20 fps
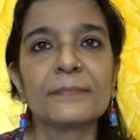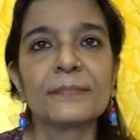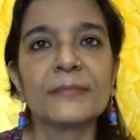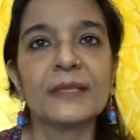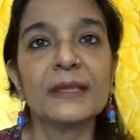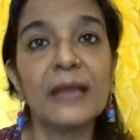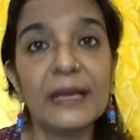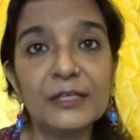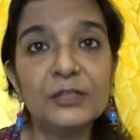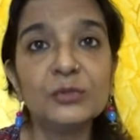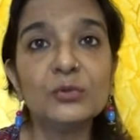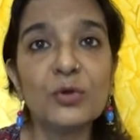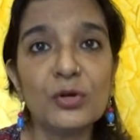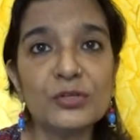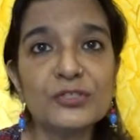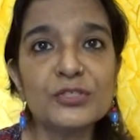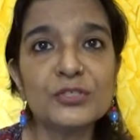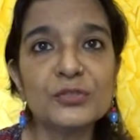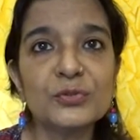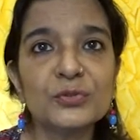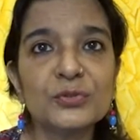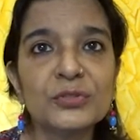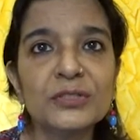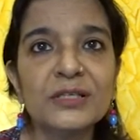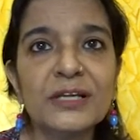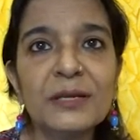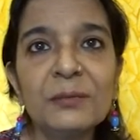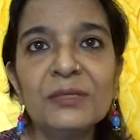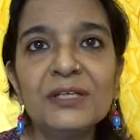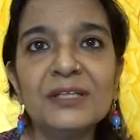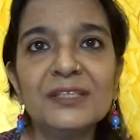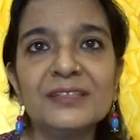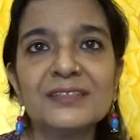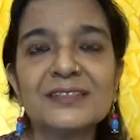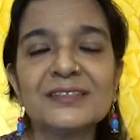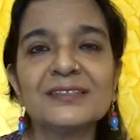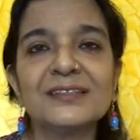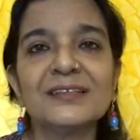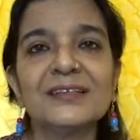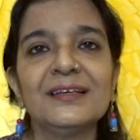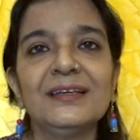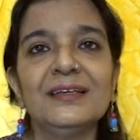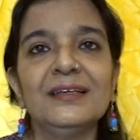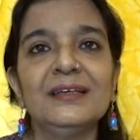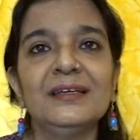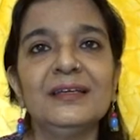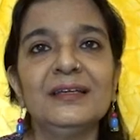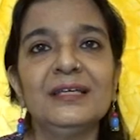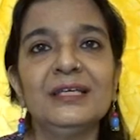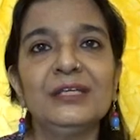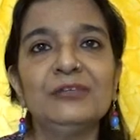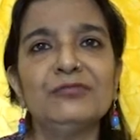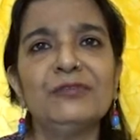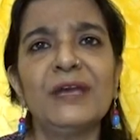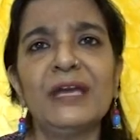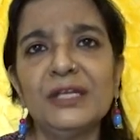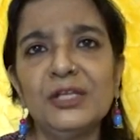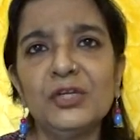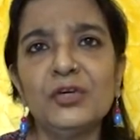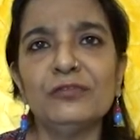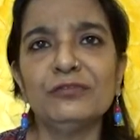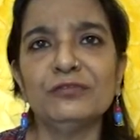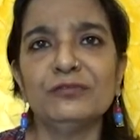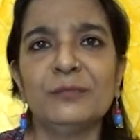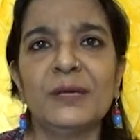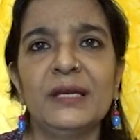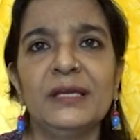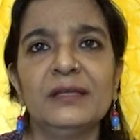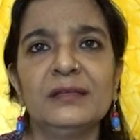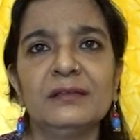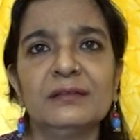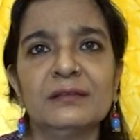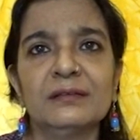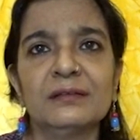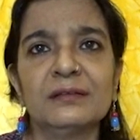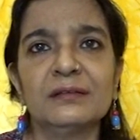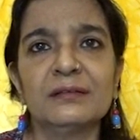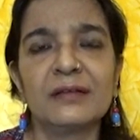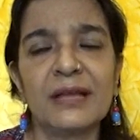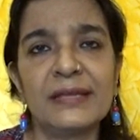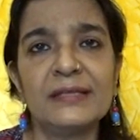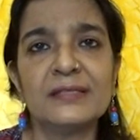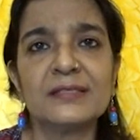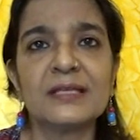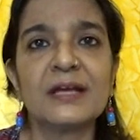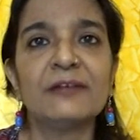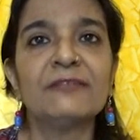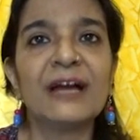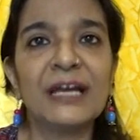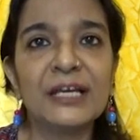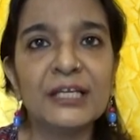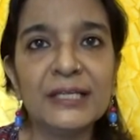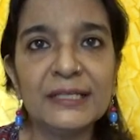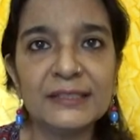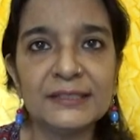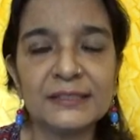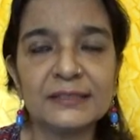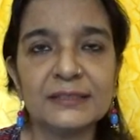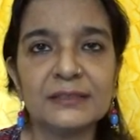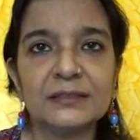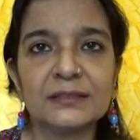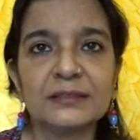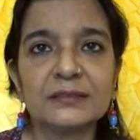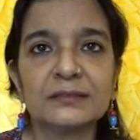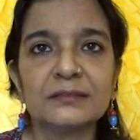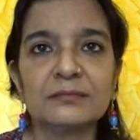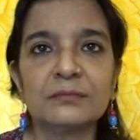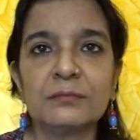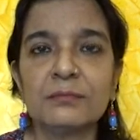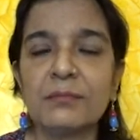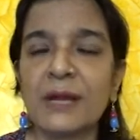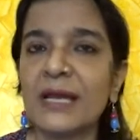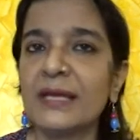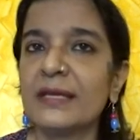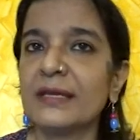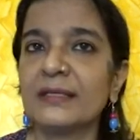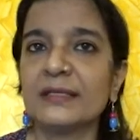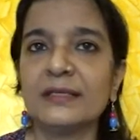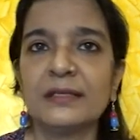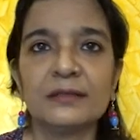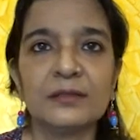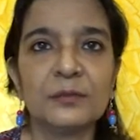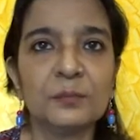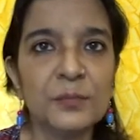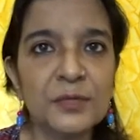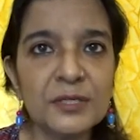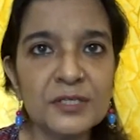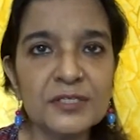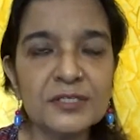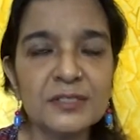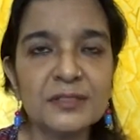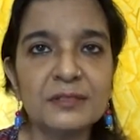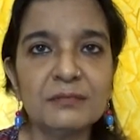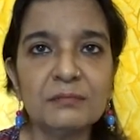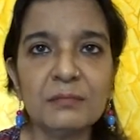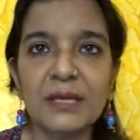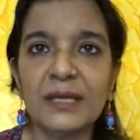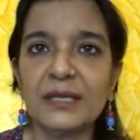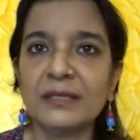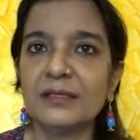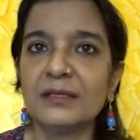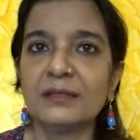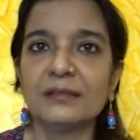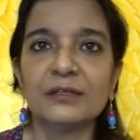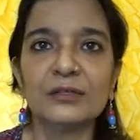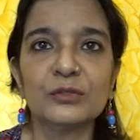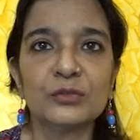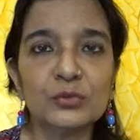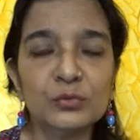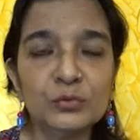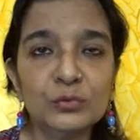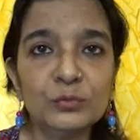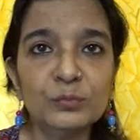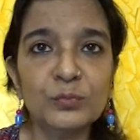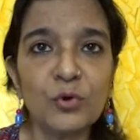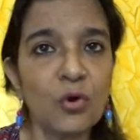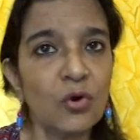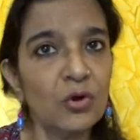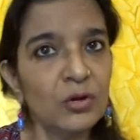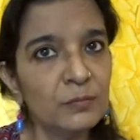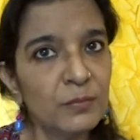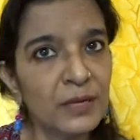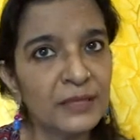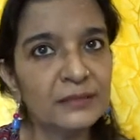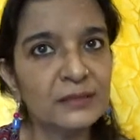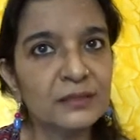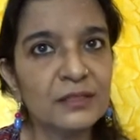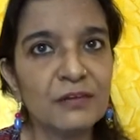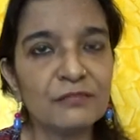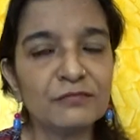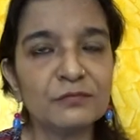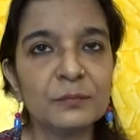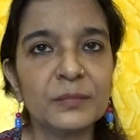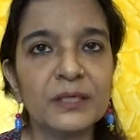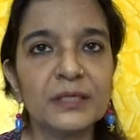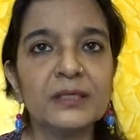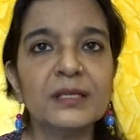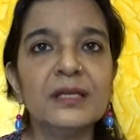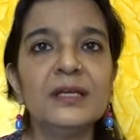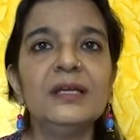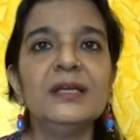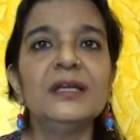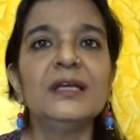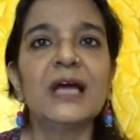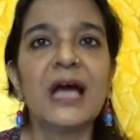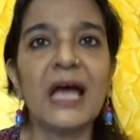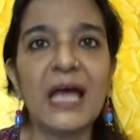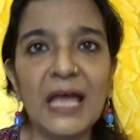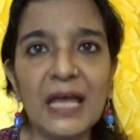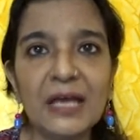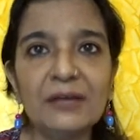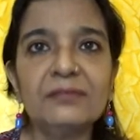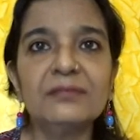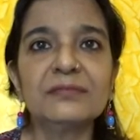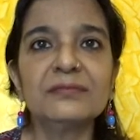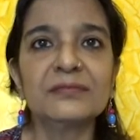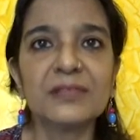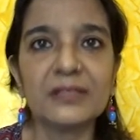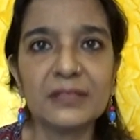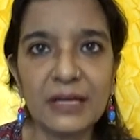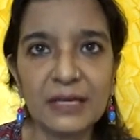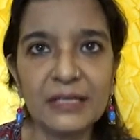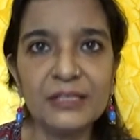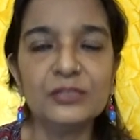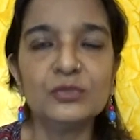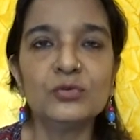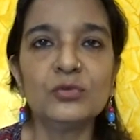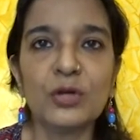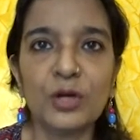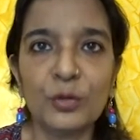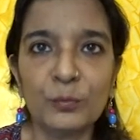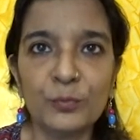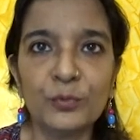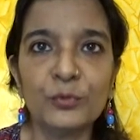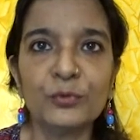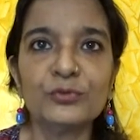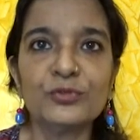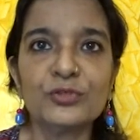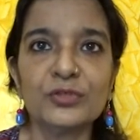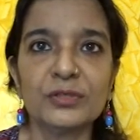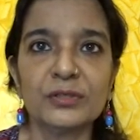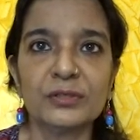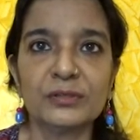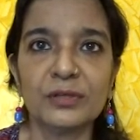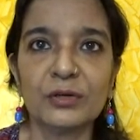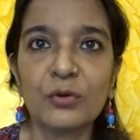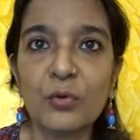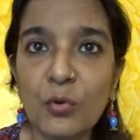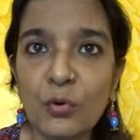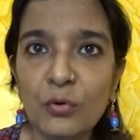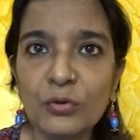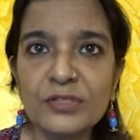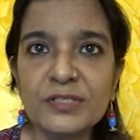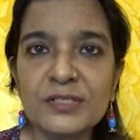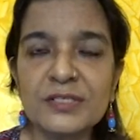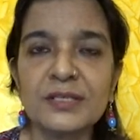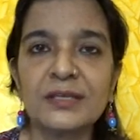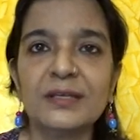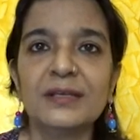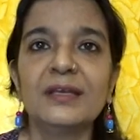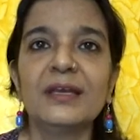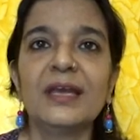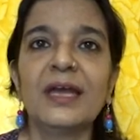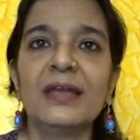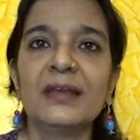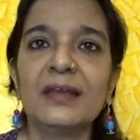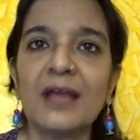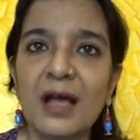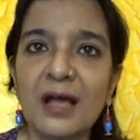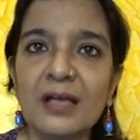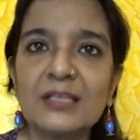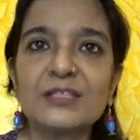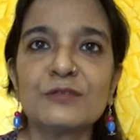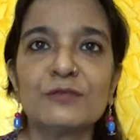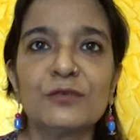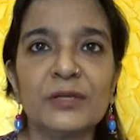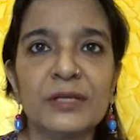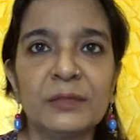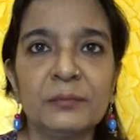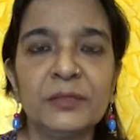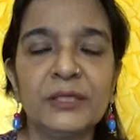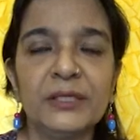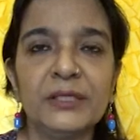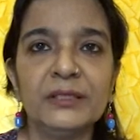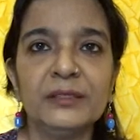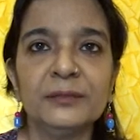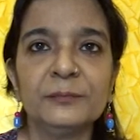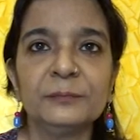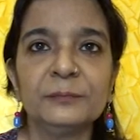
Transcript: Right to constitutional remedies. If any of my rights are violated by any other person, by any other group, or by the government, I have the right to approach the courts and ask for remedy.